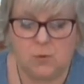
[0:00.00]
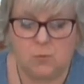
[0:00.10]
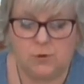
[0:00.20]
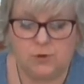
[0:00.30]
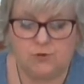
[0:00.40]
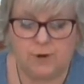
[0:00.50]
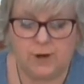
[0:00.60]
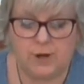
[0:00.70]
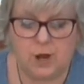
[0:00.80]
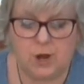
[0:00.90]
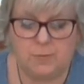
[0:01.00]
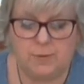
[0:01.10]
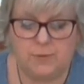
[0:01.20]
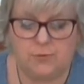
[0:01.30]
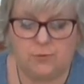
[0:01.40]
when you try and
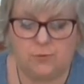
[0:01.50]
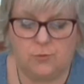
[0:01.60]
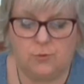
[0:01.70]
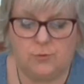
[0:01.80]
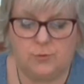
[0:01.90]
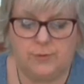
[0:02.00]
open the door,